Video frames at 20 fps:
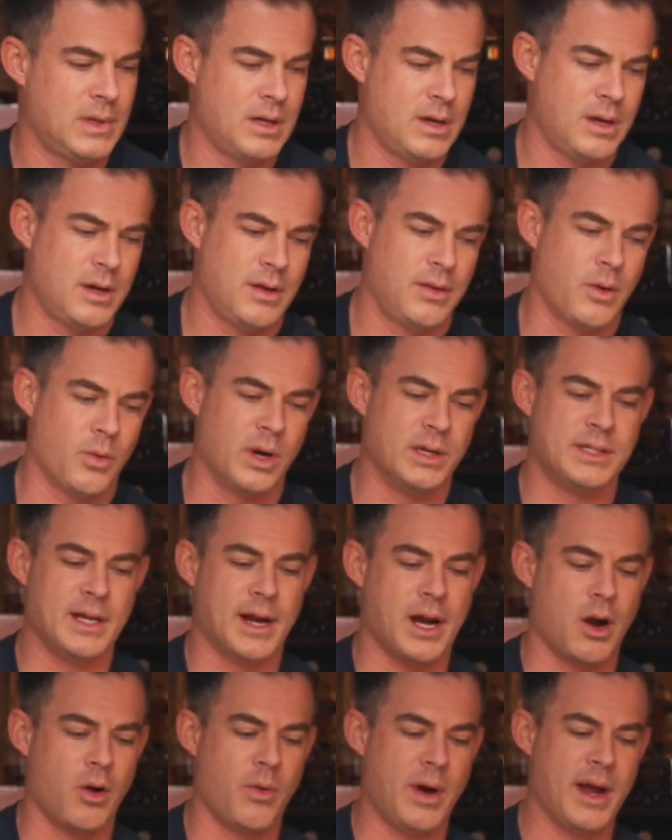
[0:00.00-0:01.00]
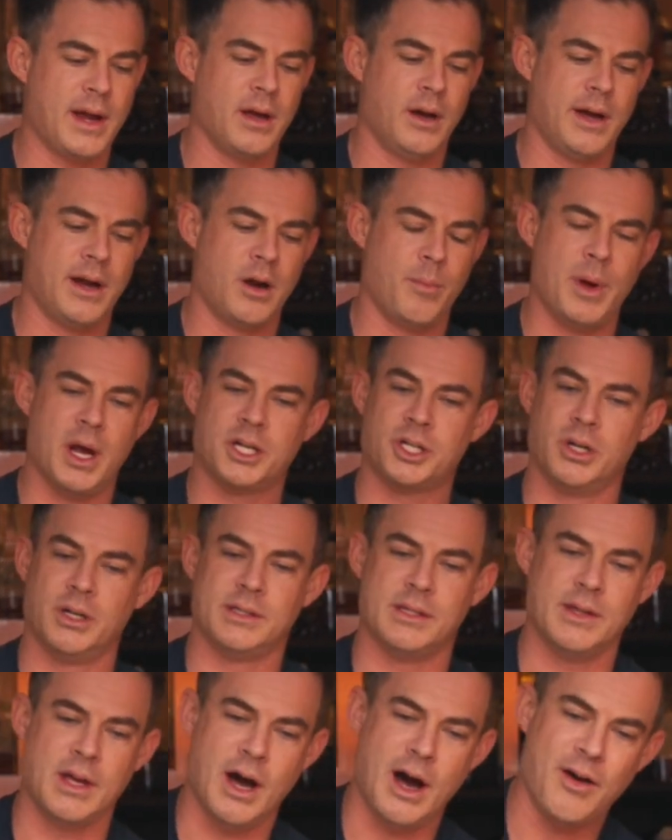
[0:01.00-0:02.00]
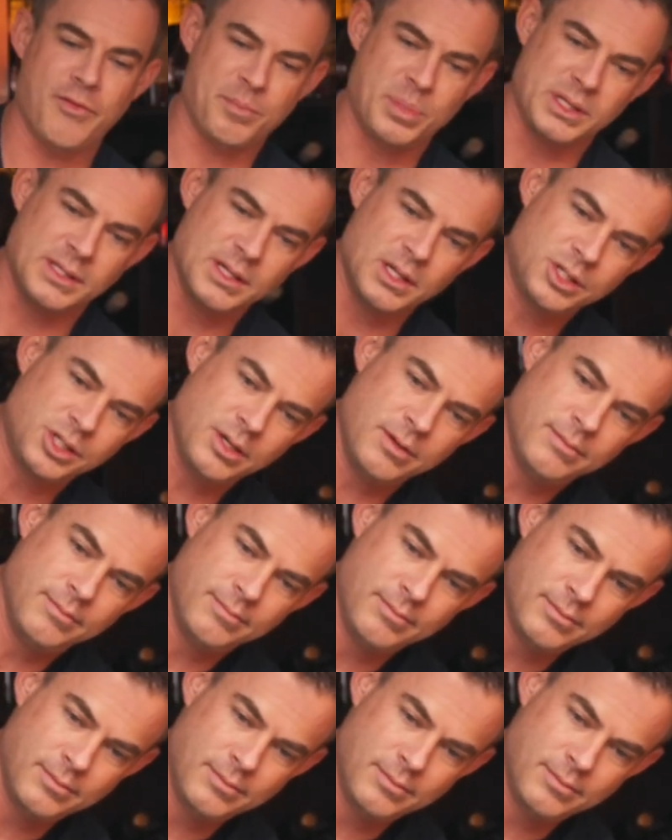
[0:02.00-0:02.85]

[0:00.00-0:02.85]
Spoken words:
Then we're going to take our regulator, make sure it's in the off position.